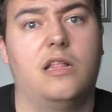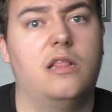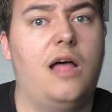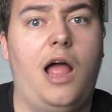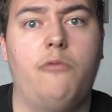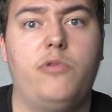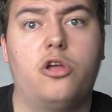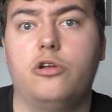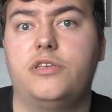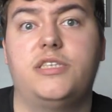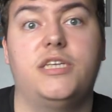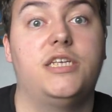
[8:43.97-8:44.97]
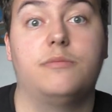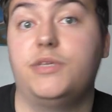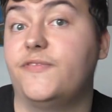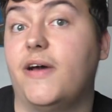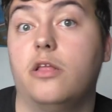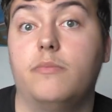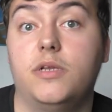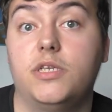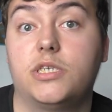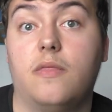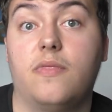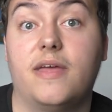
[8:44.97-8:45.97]
the line we could see some
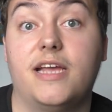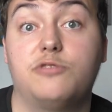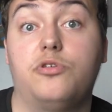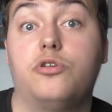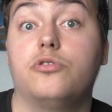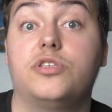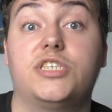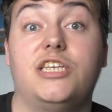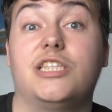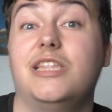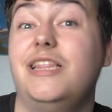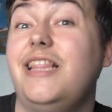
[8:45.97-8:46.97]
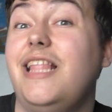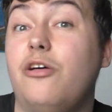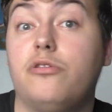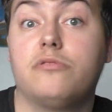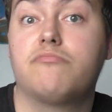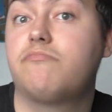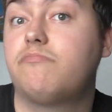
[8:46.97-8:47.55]
developments on this we could see little